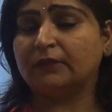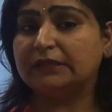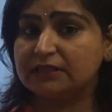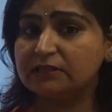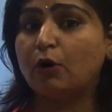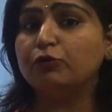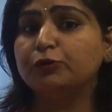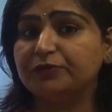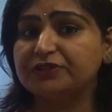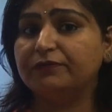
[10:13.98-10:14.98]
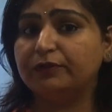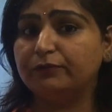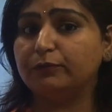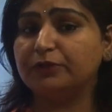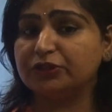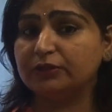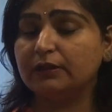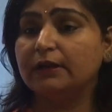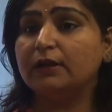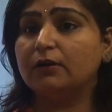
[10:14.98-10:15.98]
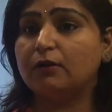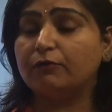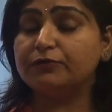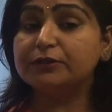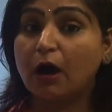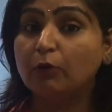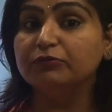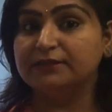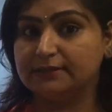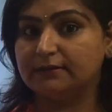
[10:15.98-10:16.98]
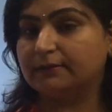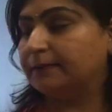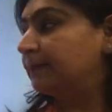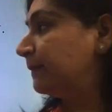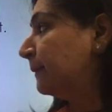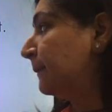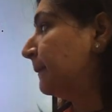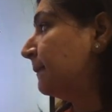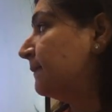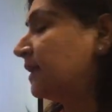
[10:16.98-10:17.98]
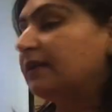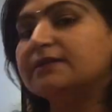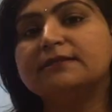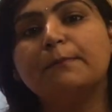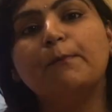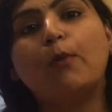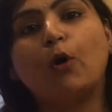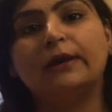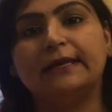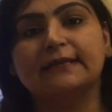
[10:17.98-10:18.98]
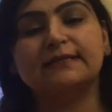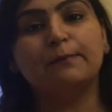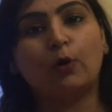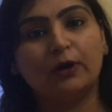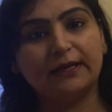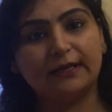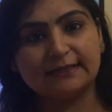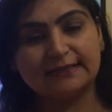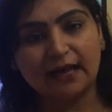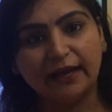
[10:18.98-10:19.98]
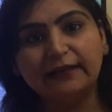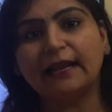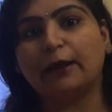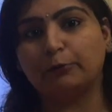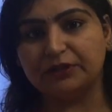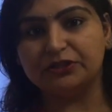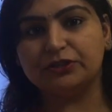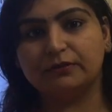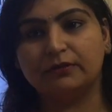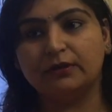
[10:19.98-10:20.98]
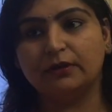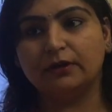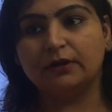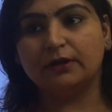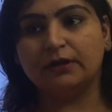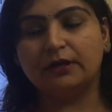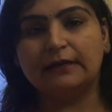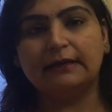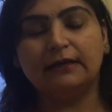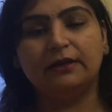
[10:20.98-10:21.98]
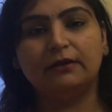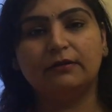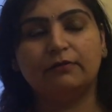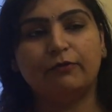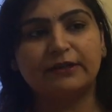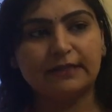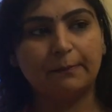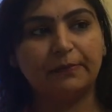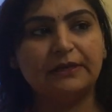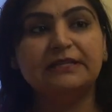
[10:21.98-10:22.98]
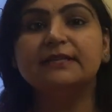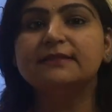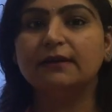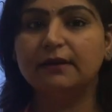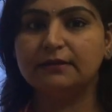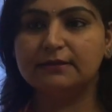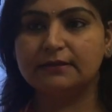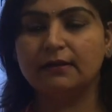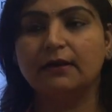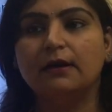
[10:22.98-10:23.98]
This is how you perceive information of sounds. Then is symbolic. Symbolic is sign language. In for example, digits,